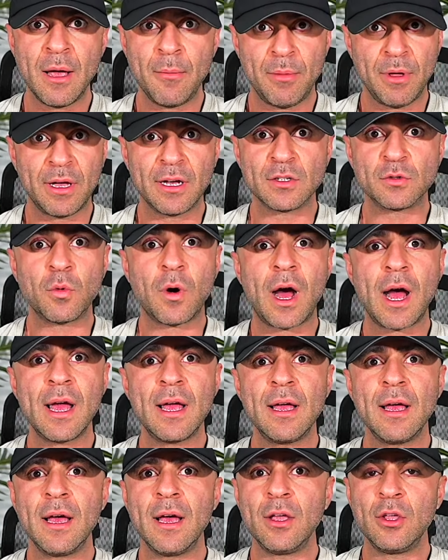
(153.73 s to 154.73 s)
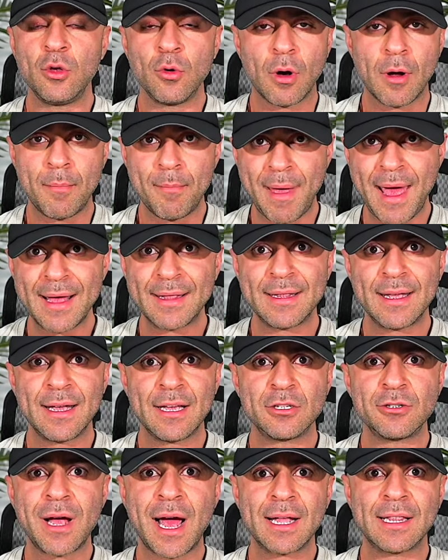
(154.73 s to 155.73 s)
Because why? you are a magnet
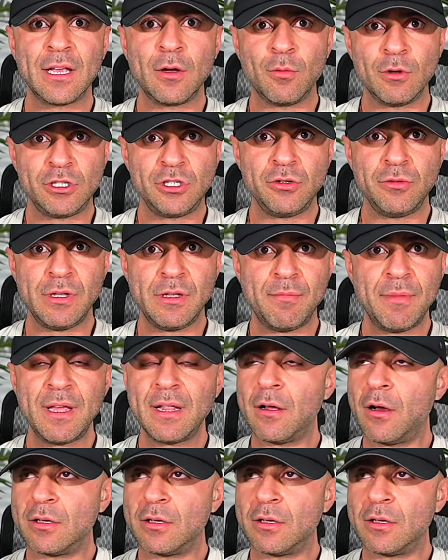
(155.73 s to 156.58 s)
attracting what you emit.